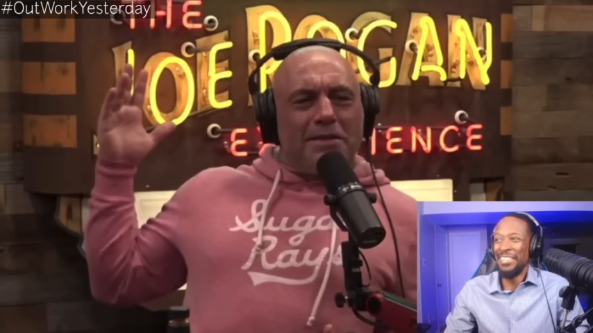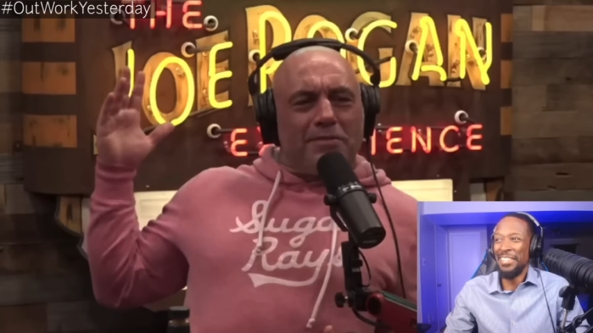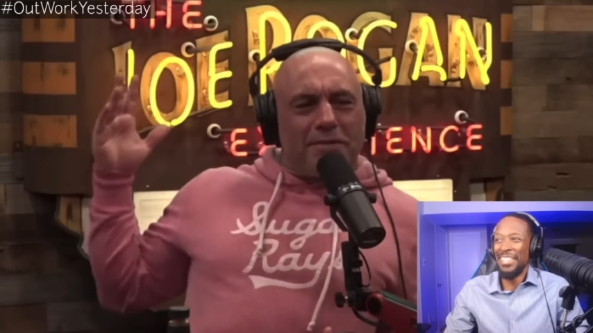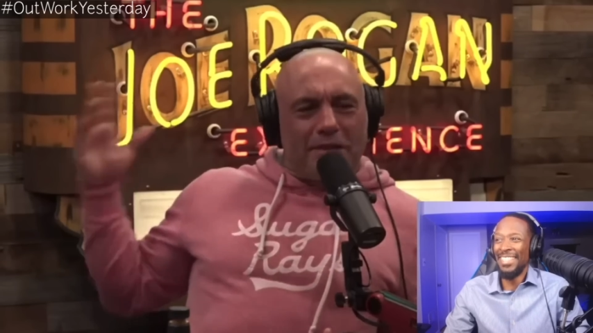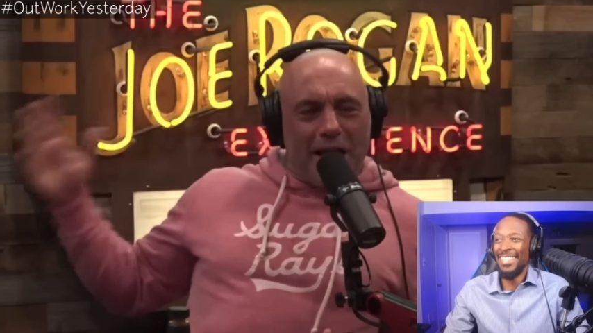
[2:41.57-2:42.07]
Speaker 1: of
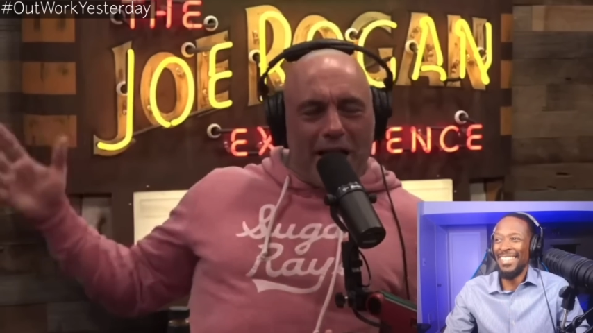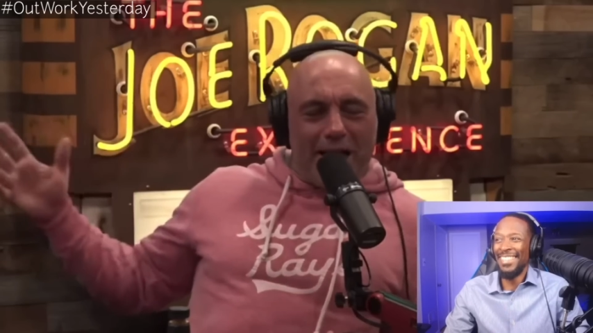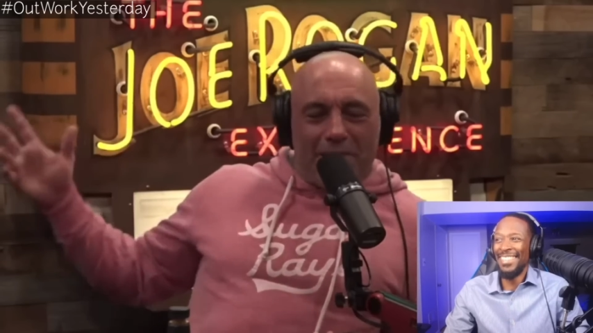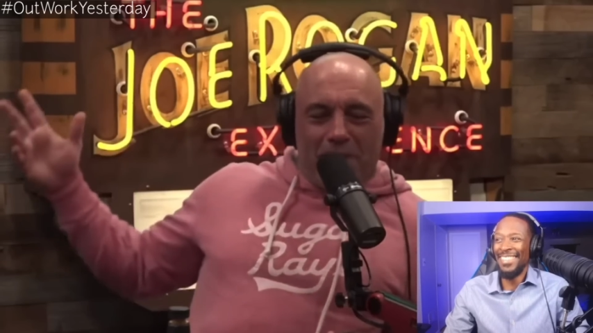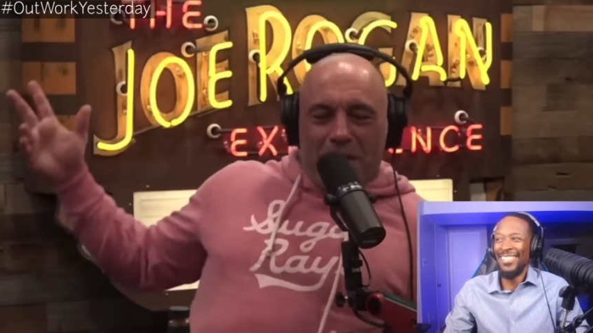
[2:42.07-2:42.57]

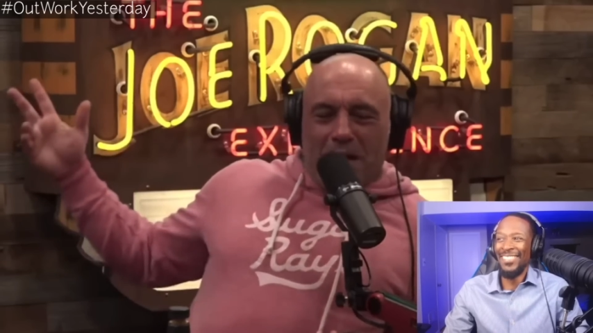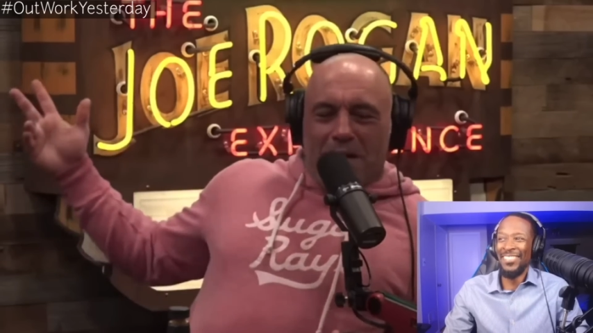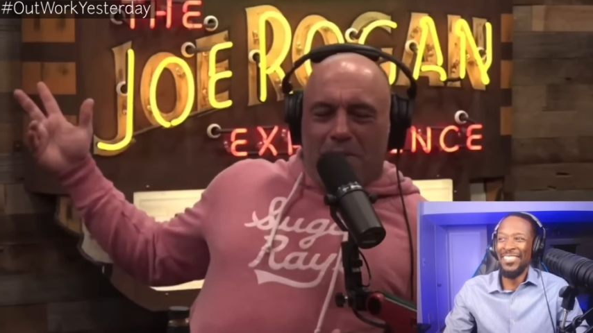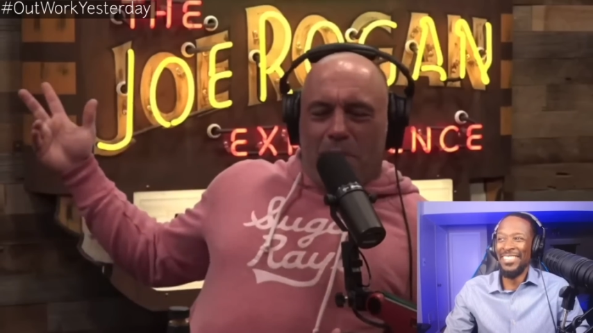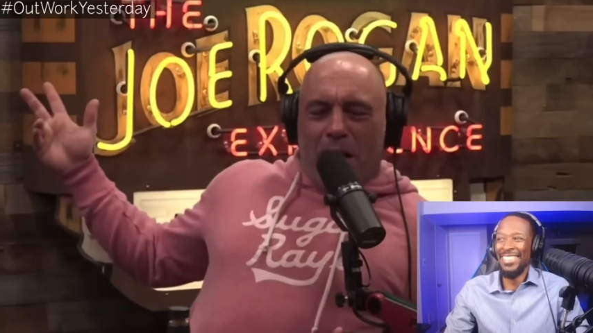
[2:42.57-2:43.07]
time.
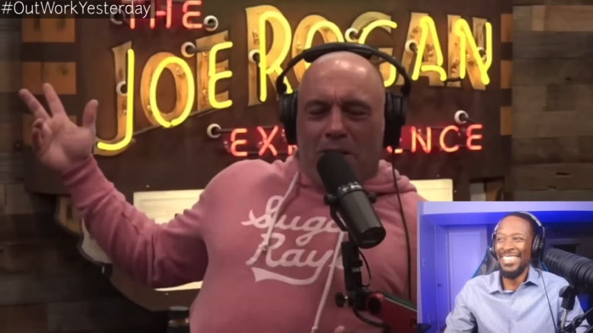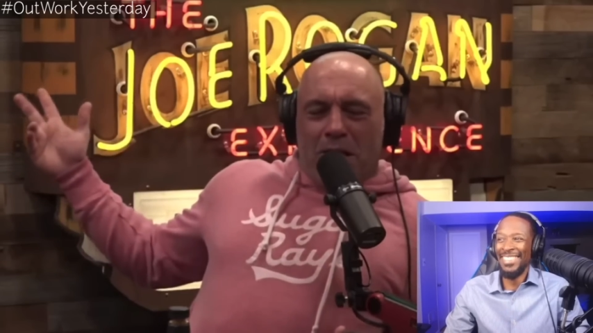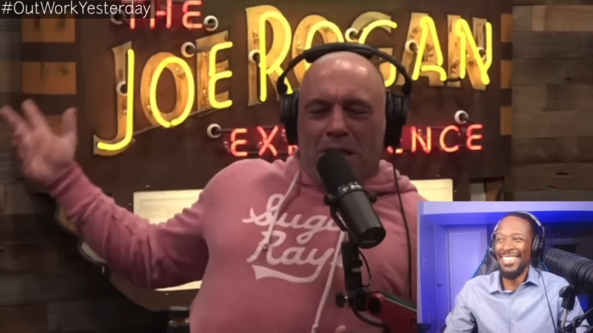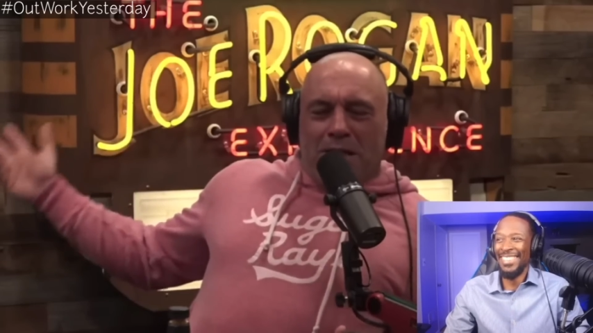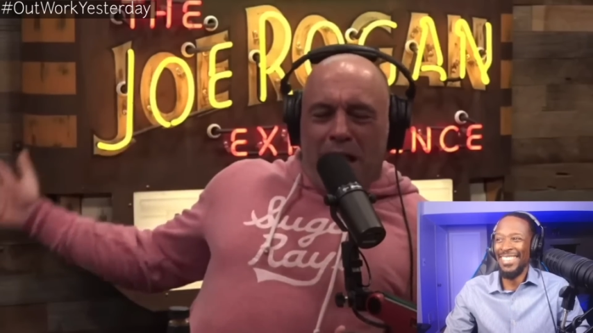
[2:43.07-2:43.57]
it's about
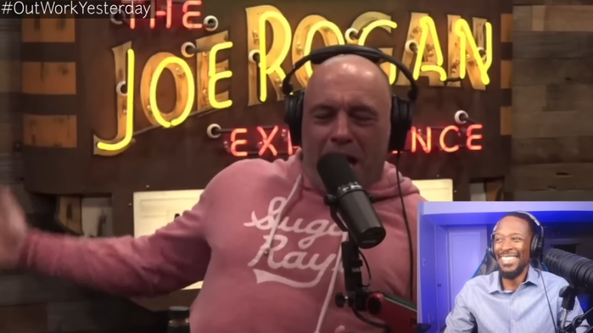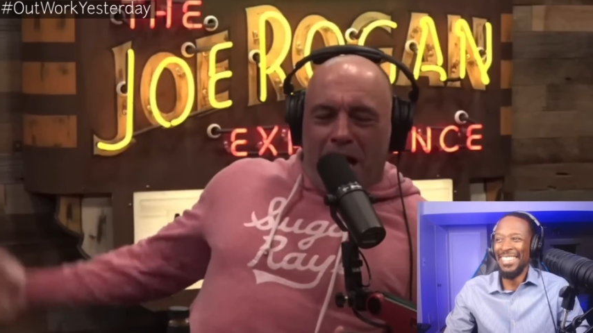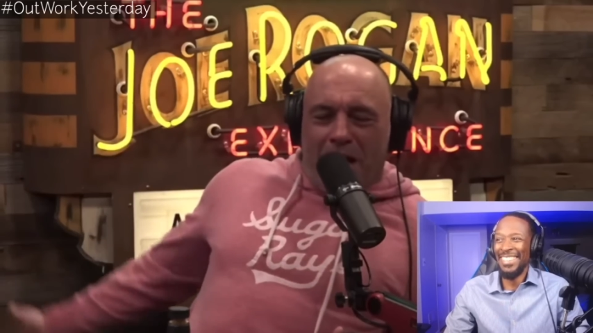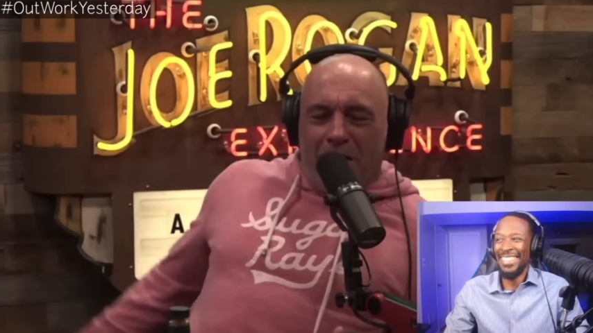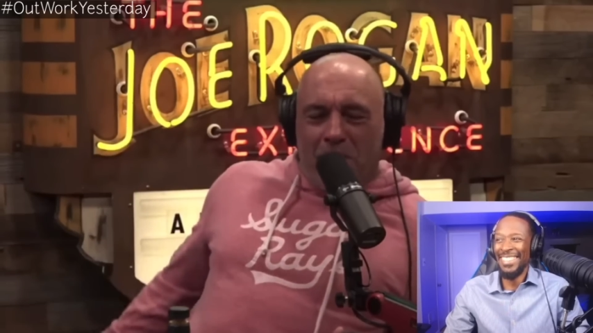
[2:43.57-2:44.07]

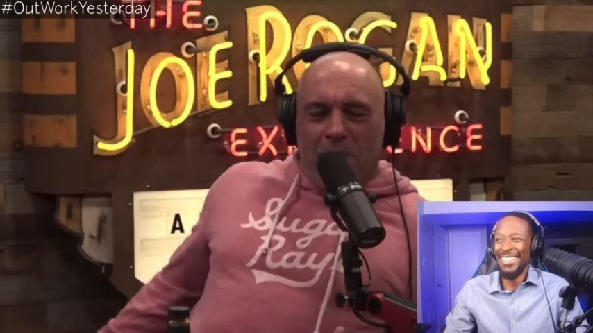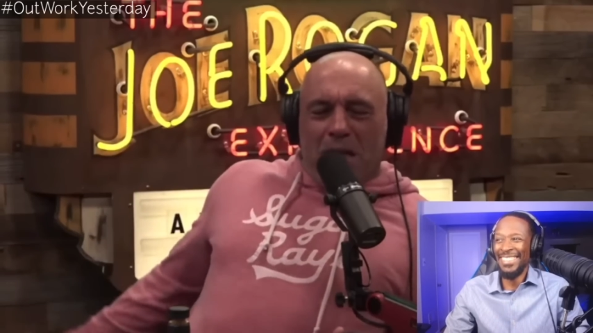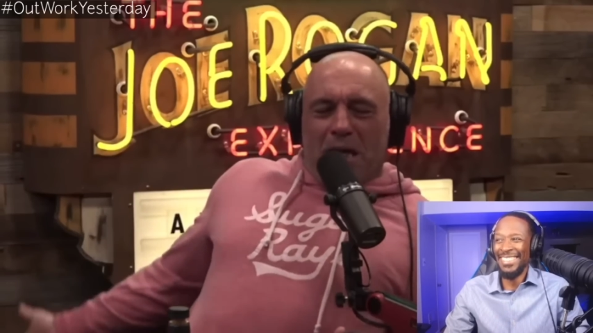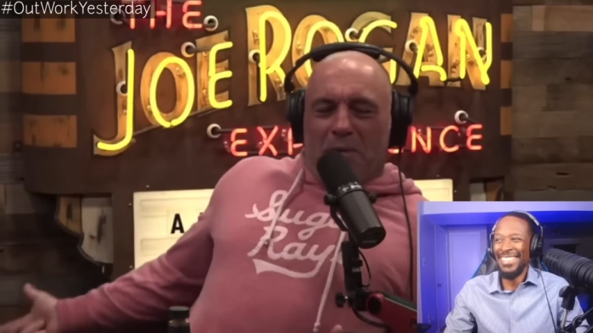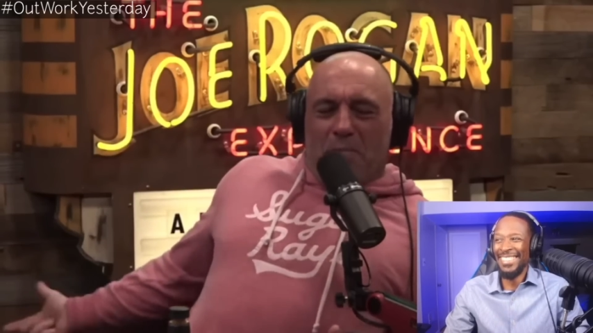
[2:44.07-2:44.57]
time
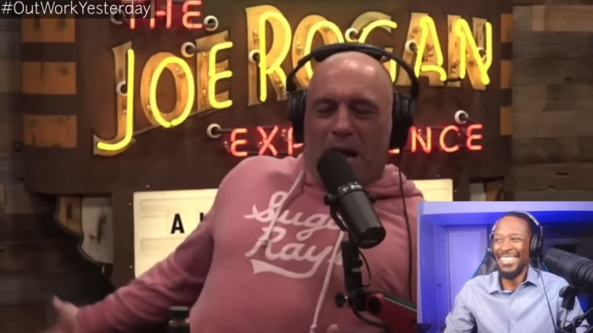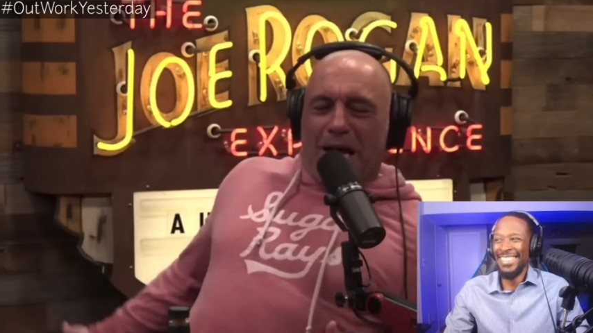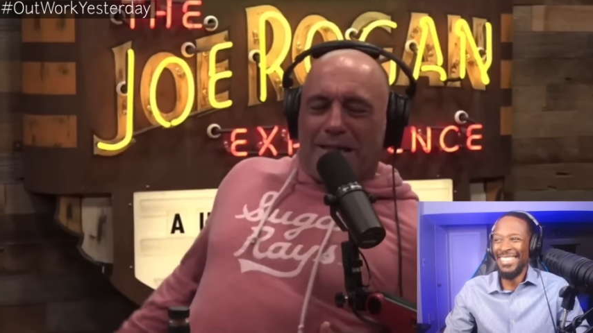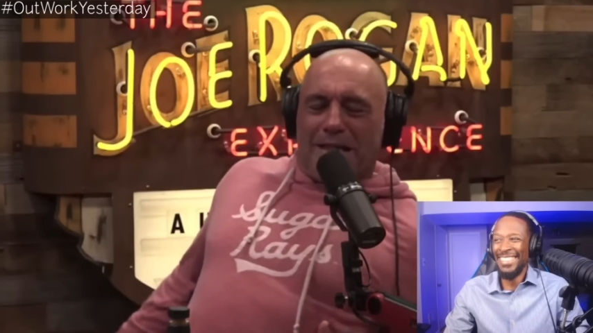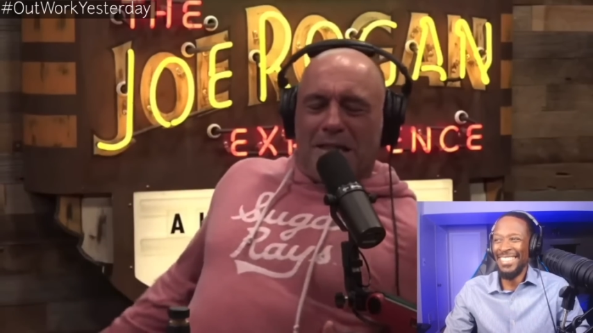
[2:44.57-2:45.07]
and
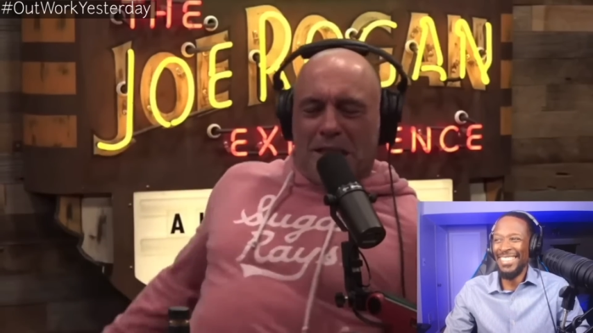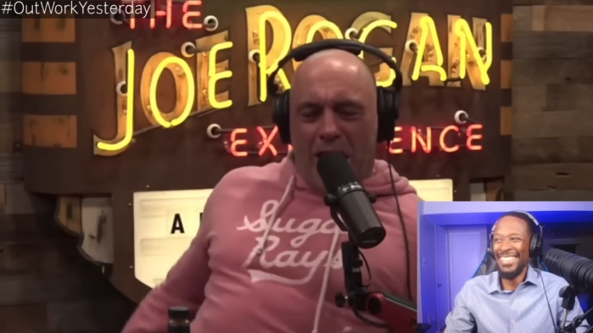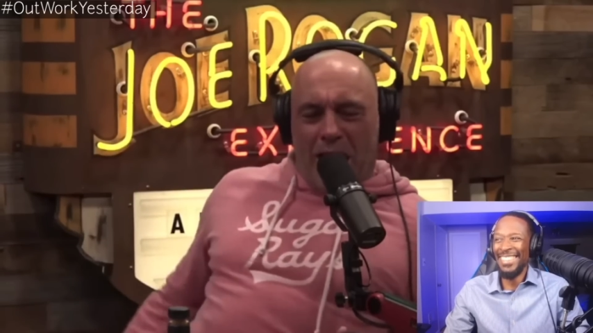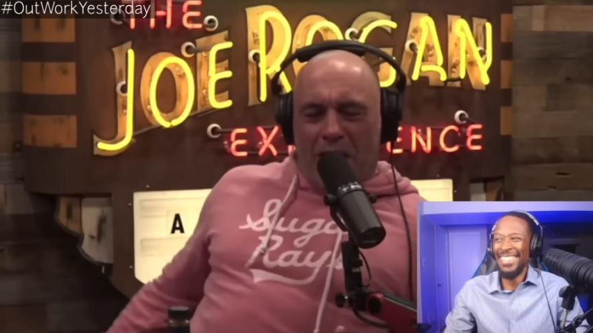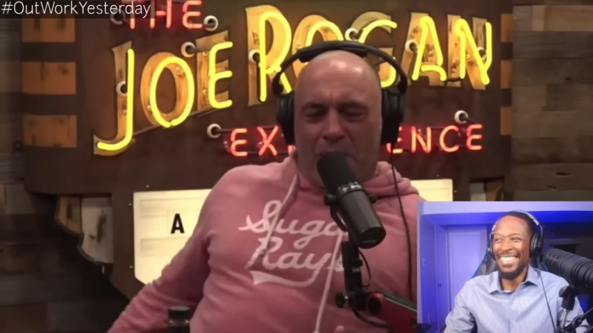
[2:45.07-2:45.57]
passing time.